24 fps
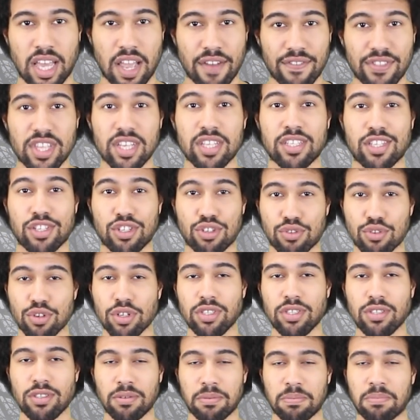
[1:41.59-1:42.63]
If this is
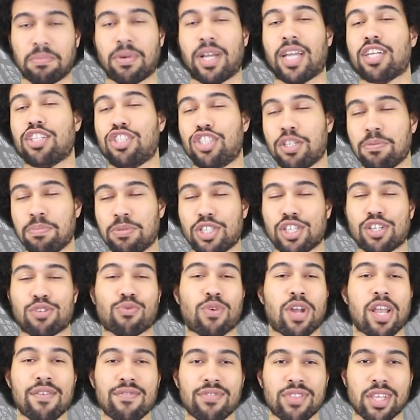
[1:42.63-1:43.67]
true, my Egyptian
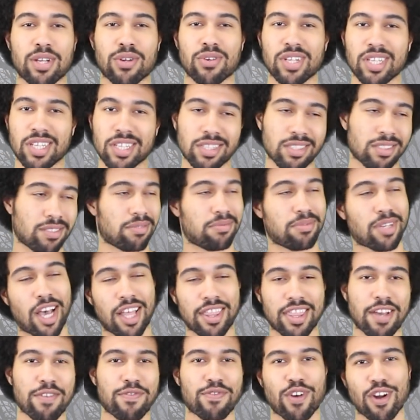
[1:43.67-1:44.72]
rave theory is
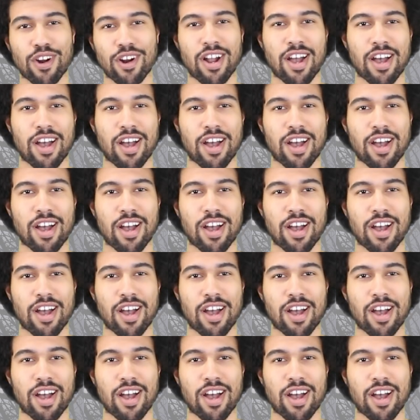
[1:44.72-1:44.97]
not that far